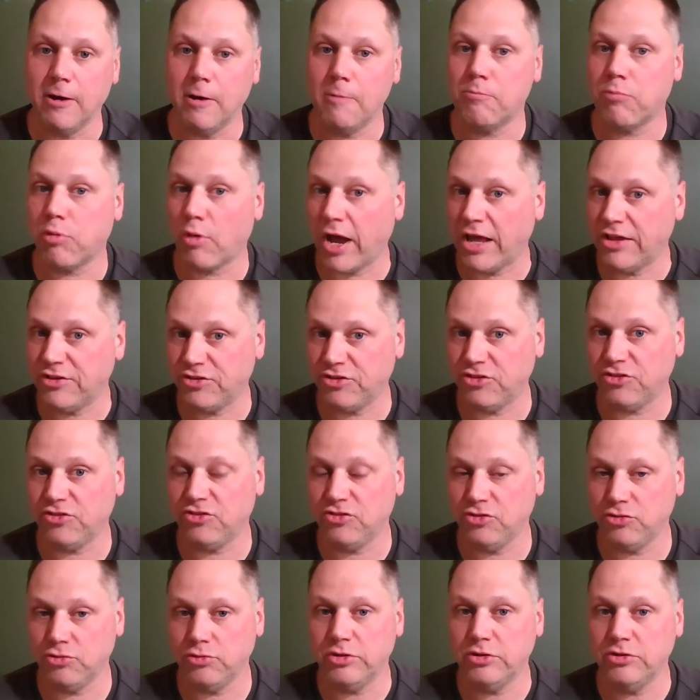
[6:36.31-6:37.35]
prices
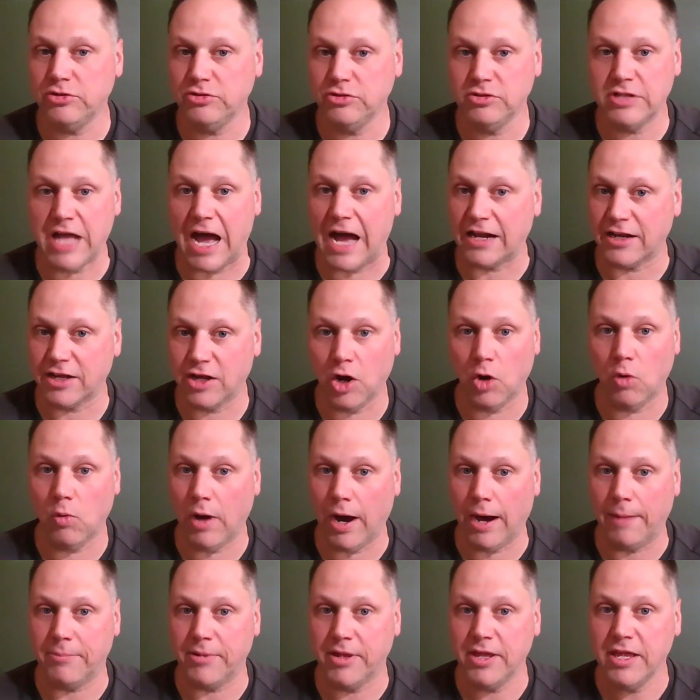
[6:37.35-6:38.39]
do not go
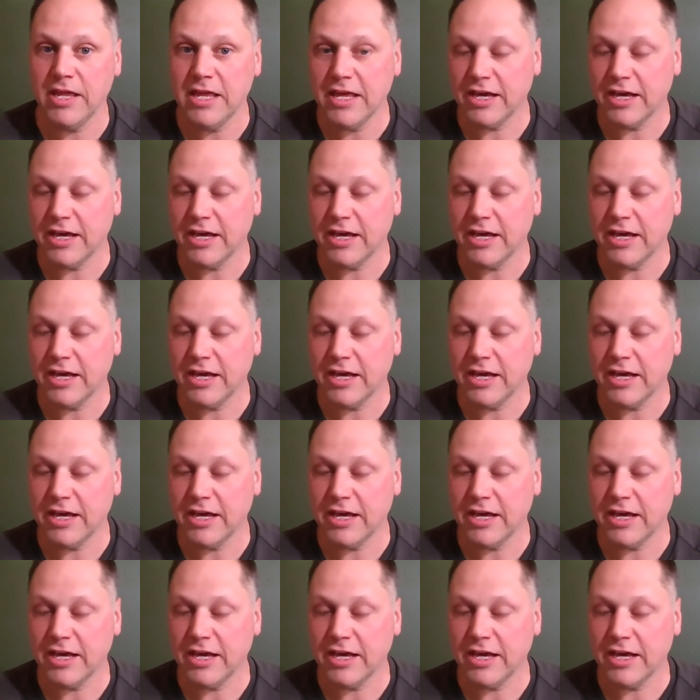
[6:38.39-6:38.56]
up.